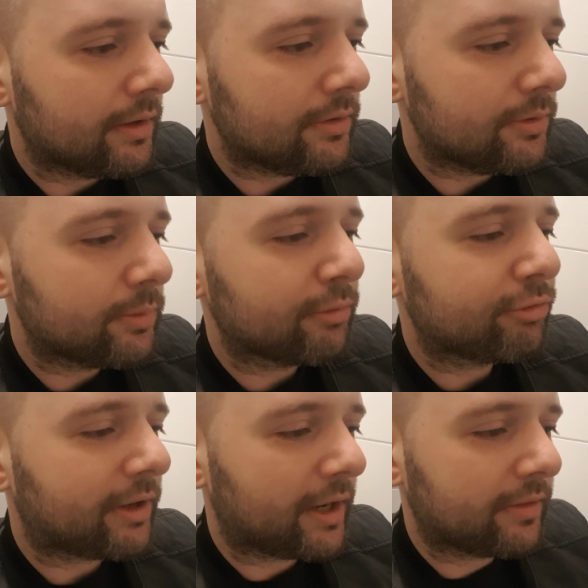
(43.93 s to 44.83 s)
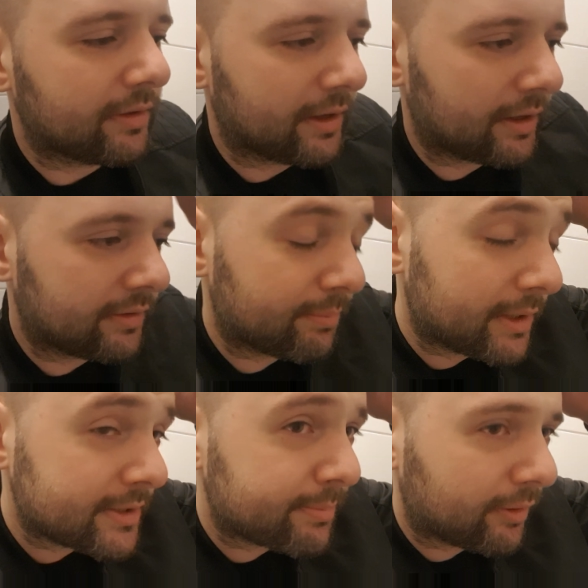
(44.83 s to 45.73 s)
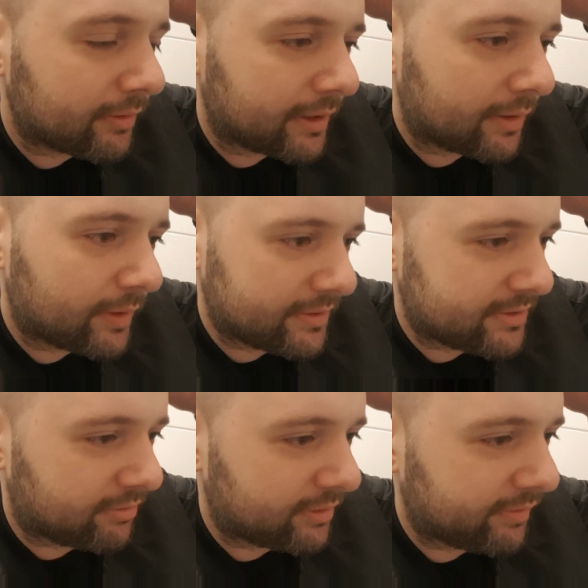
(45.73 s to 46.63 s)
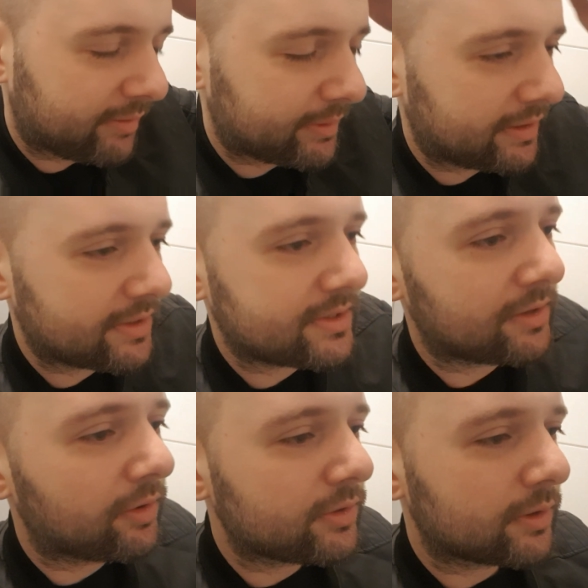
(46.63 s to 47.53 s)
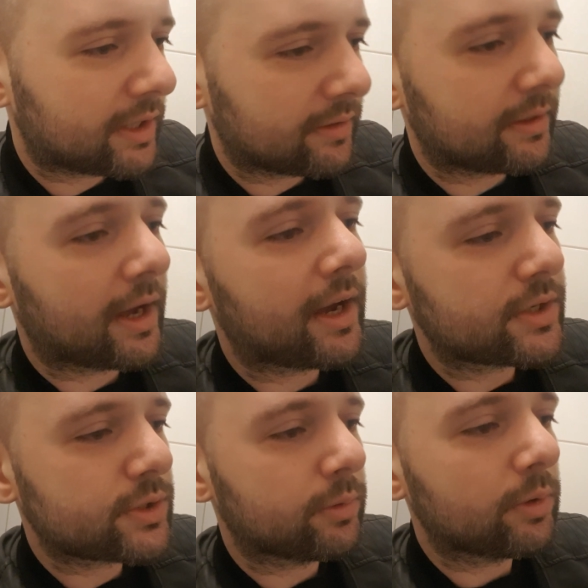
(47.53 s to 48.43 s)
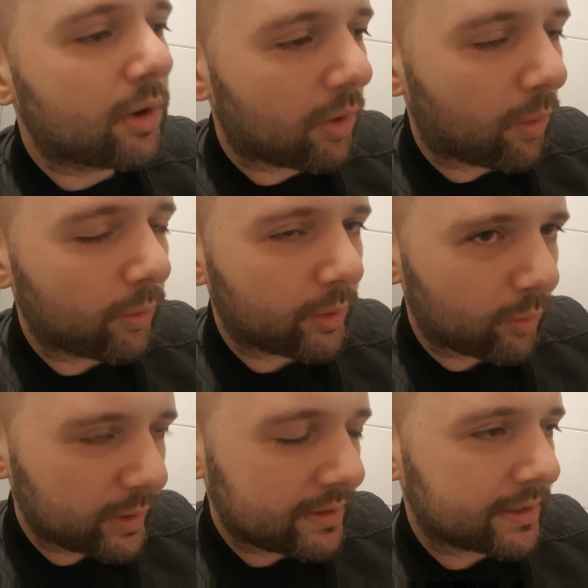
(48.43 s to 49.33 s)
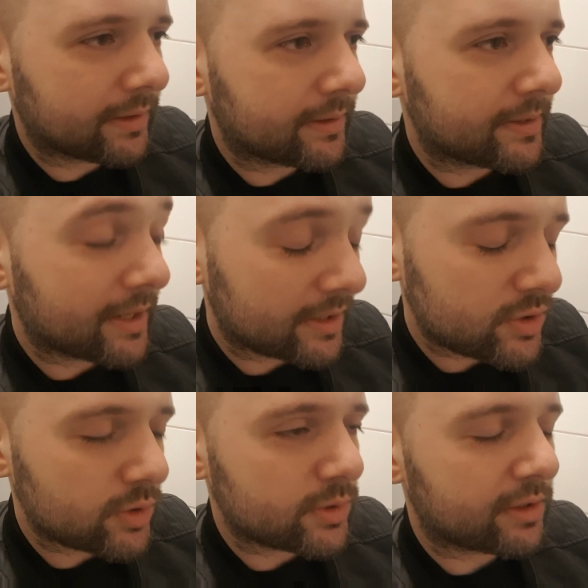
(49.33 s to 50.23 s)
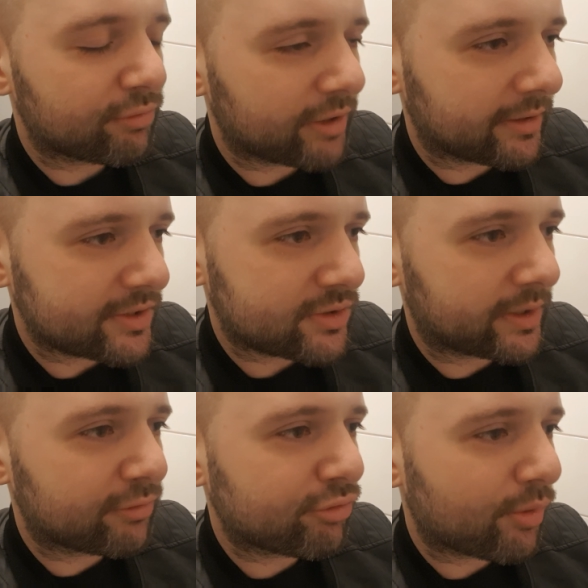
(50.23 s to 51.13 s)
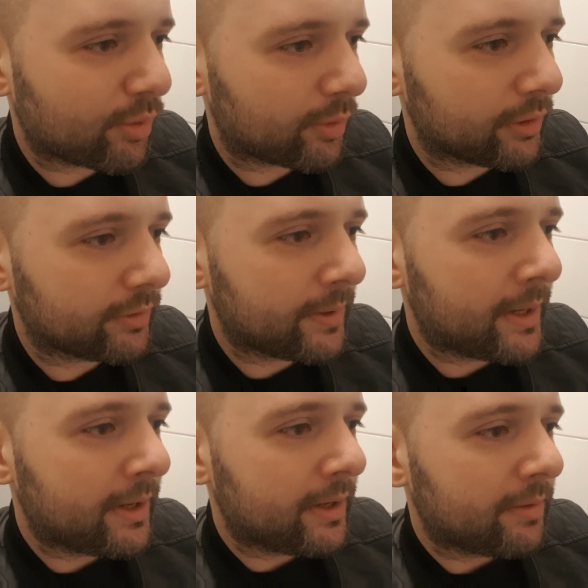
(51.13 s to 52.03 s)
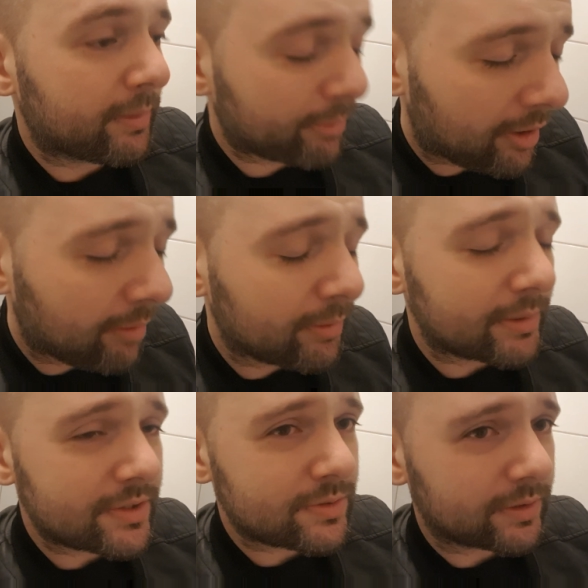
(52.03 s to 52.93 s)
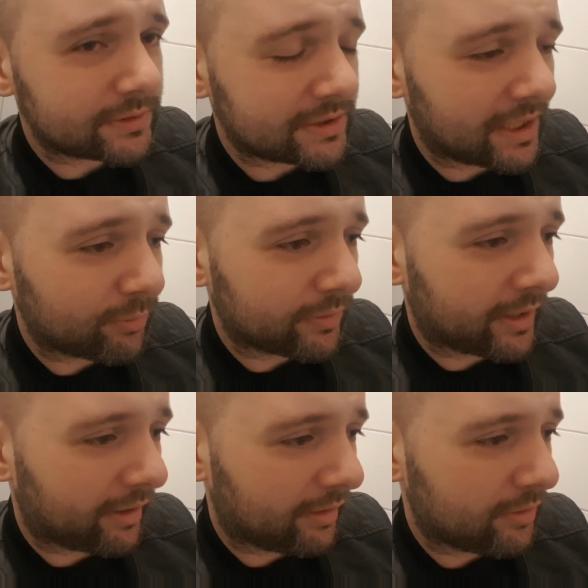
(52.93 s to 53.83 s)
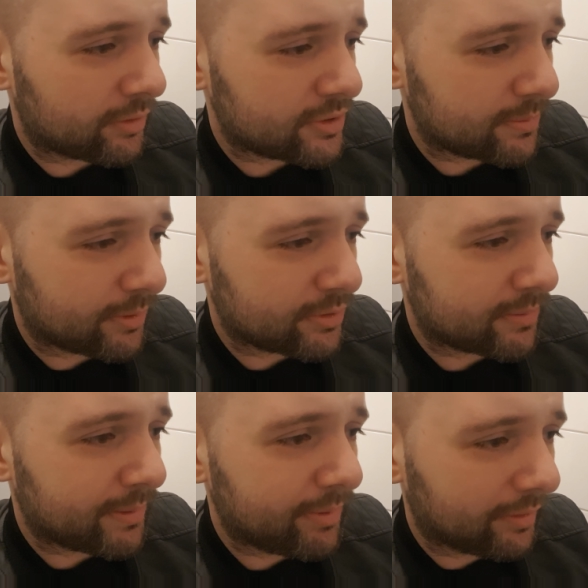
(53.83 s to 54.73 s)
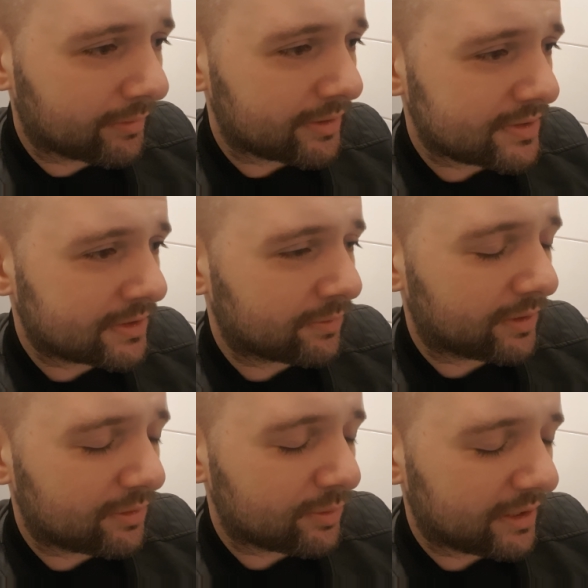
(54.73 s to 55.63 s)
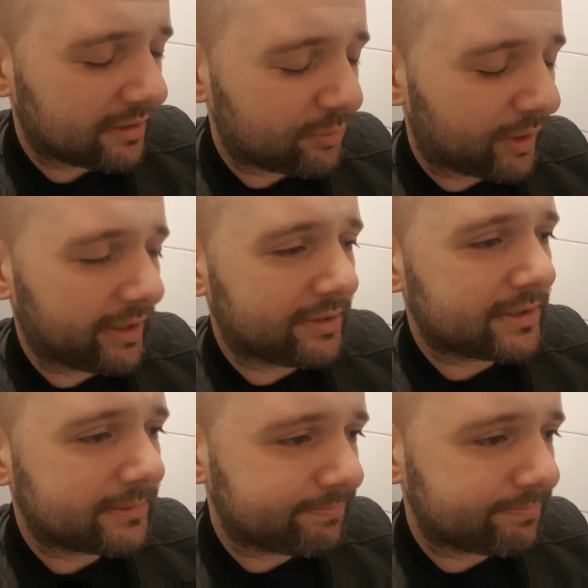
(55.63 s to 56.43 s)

you will find that the biggest bottleneck in software development is not to get the actual code written. That is usually fairly straightforward. The problem is to understand what the hell you're supposed to be building so that you get it right.